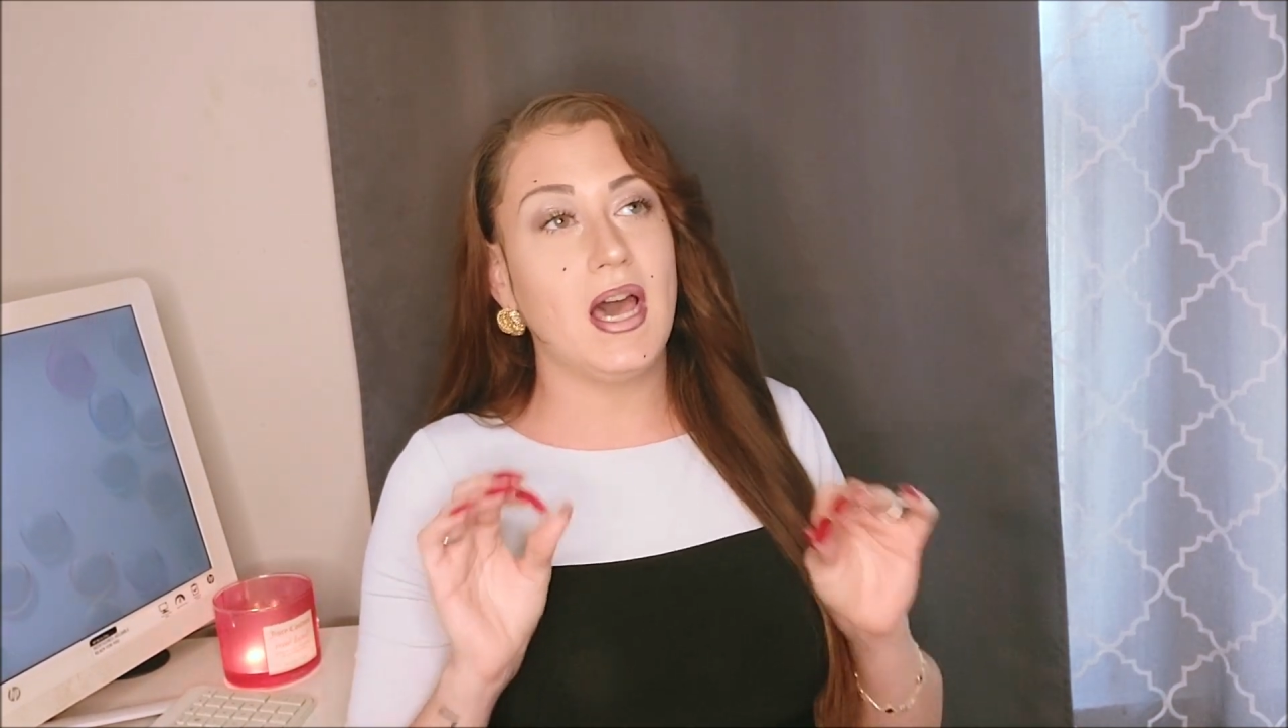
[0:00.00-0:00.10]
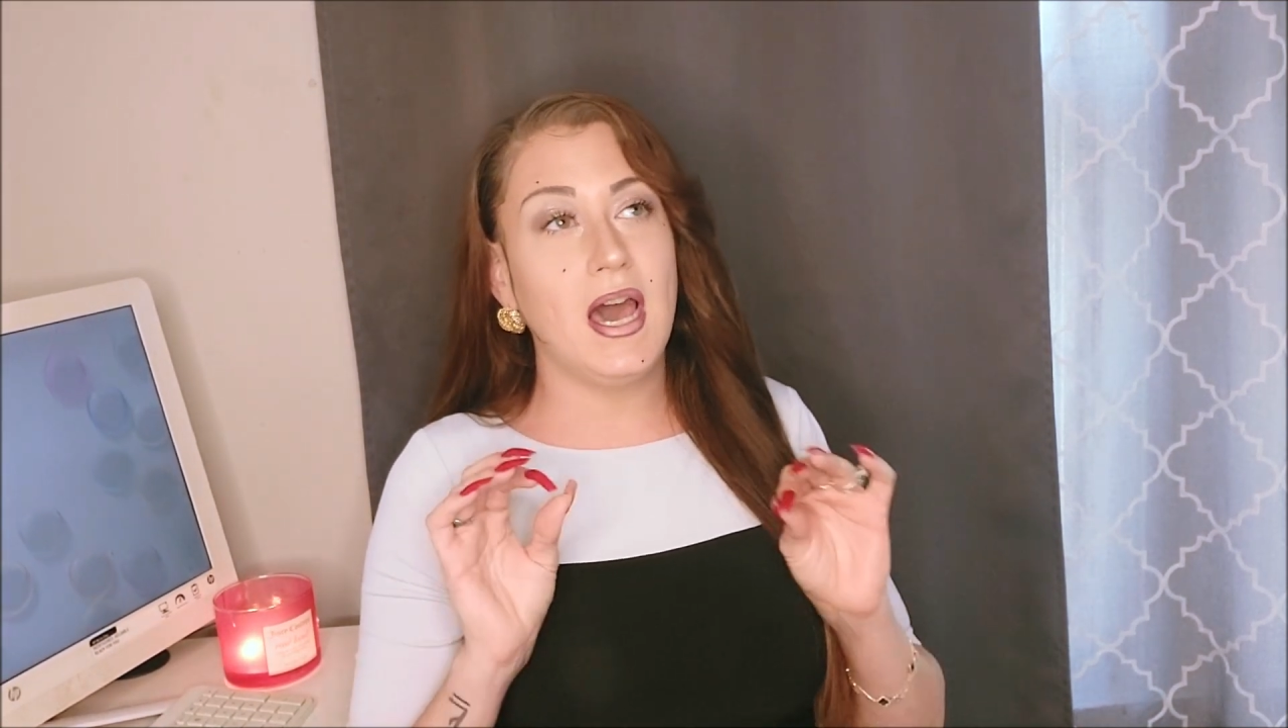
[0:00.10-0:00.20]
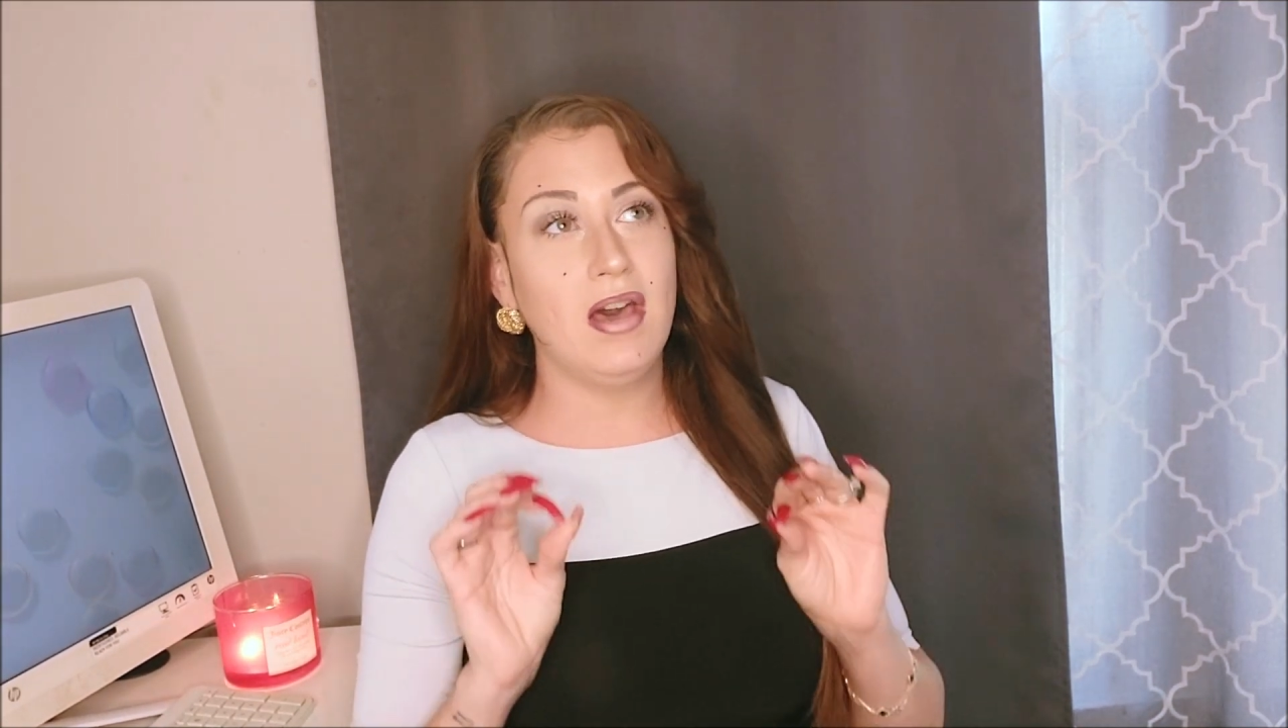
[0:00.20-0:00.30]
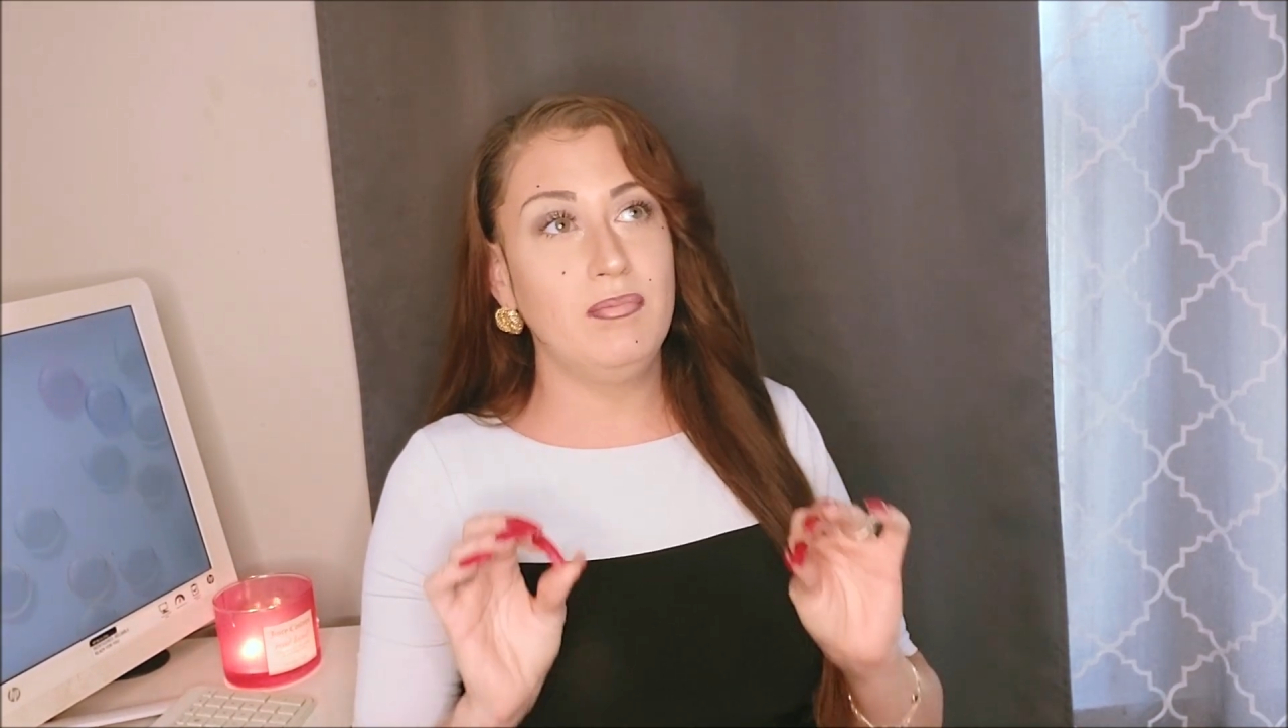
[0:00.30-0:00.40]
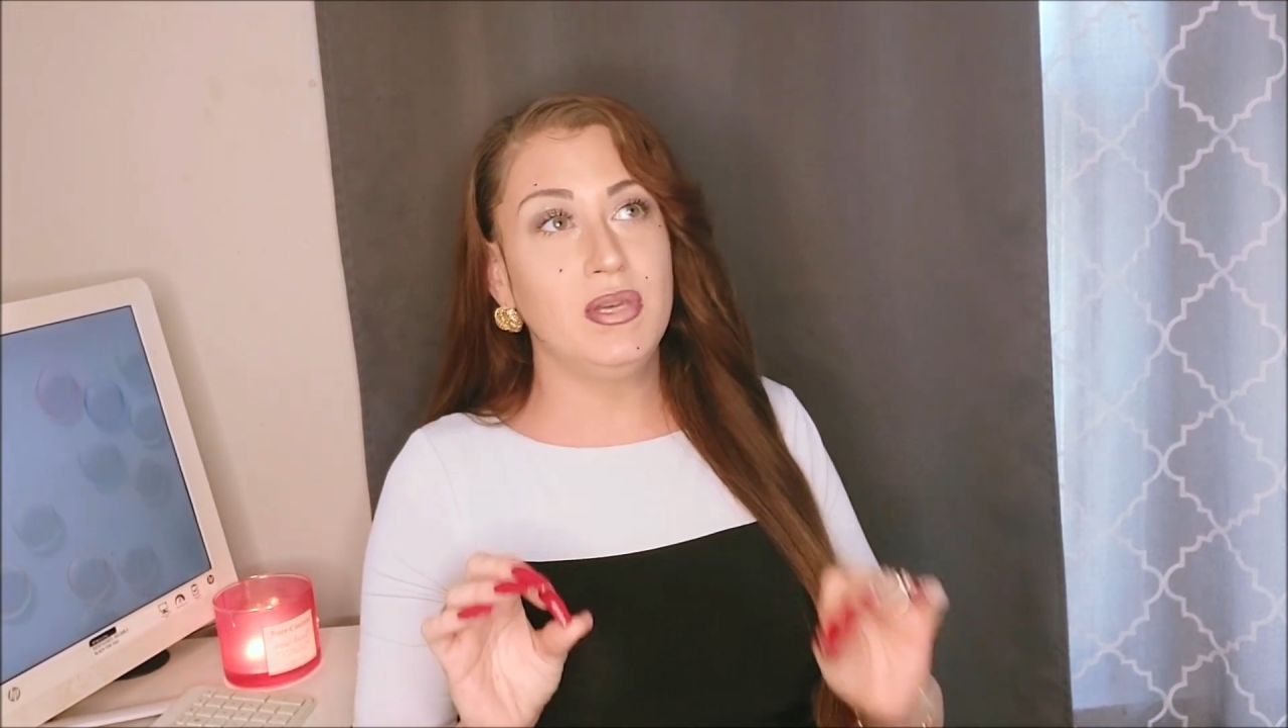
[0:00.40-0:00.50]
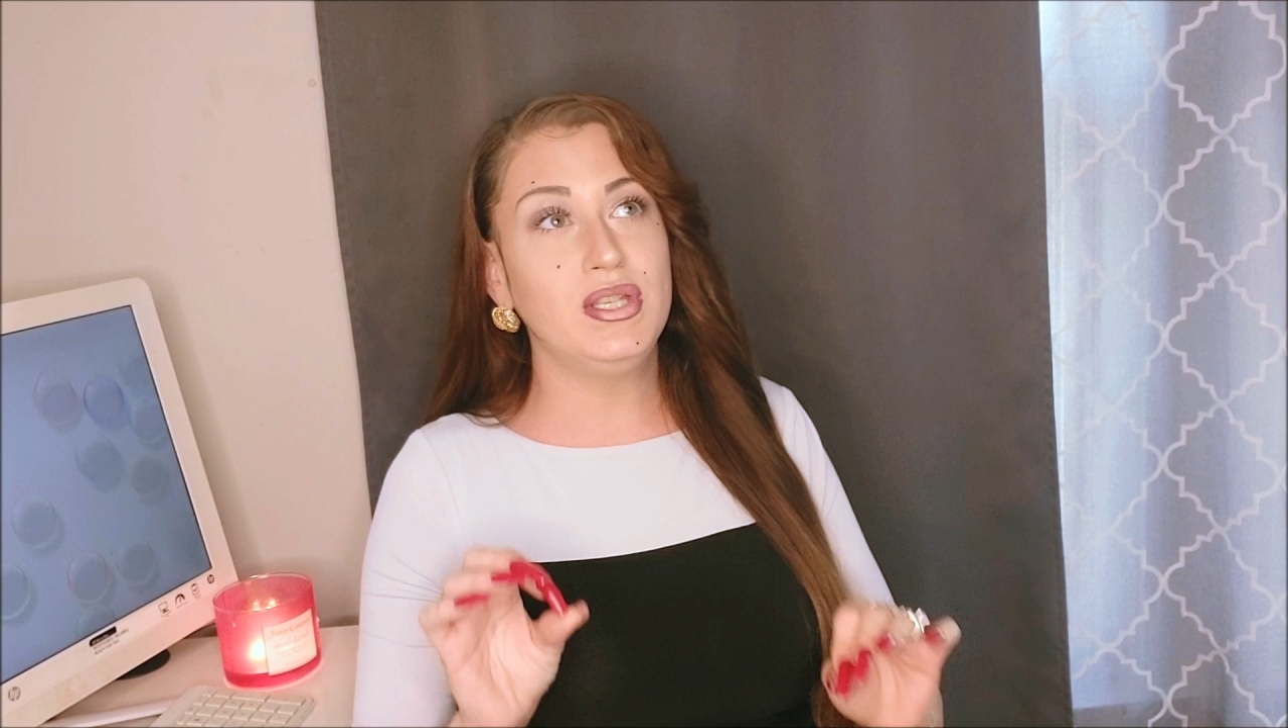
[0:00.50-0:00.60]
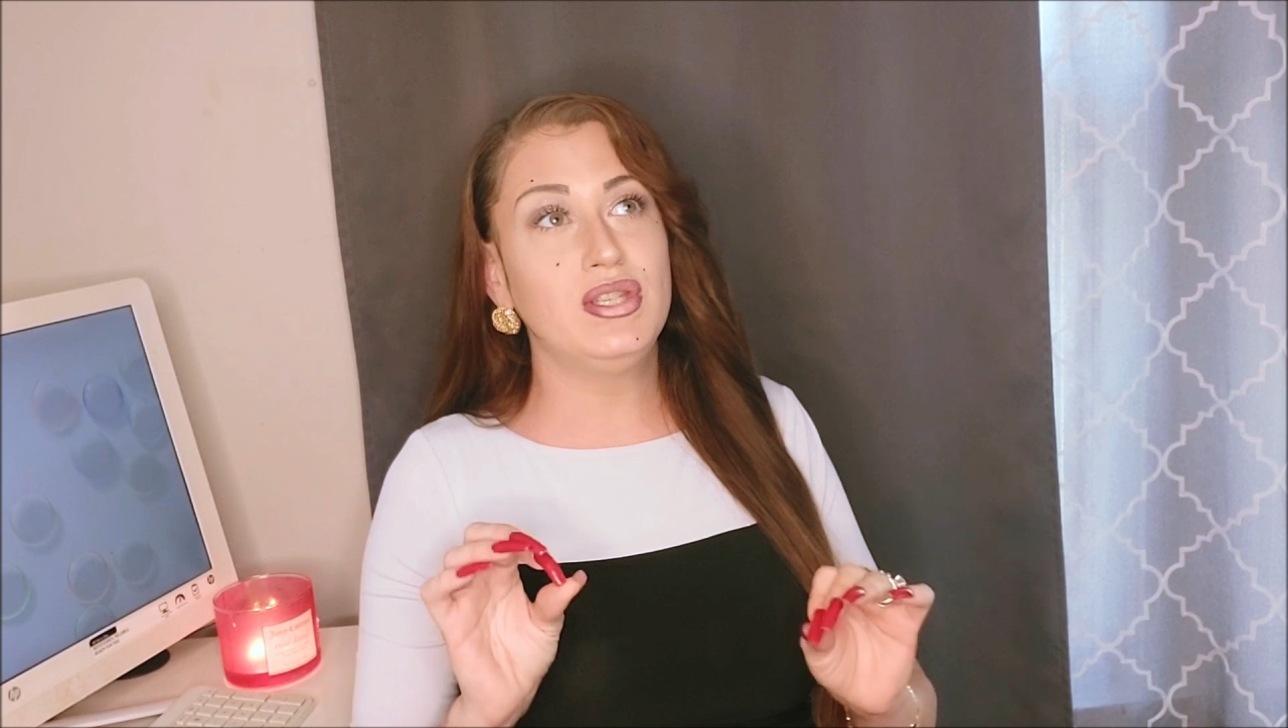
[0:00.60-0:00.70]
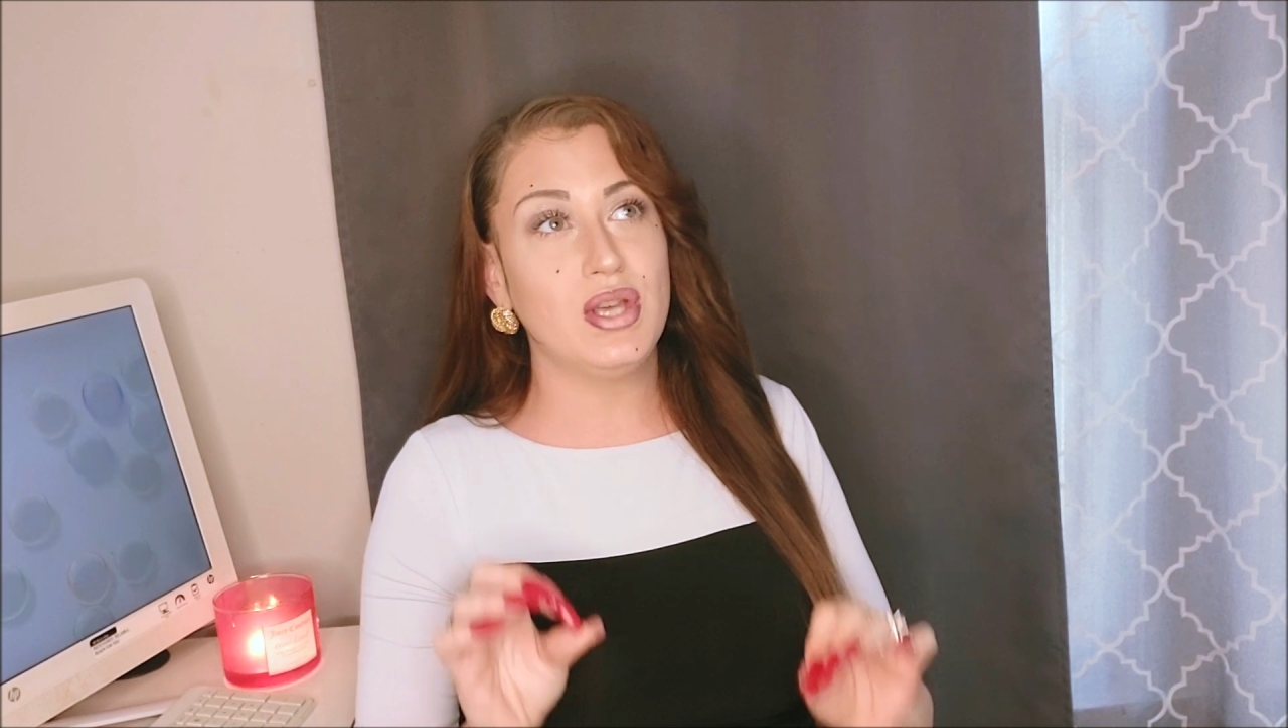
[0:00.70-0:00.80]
I have been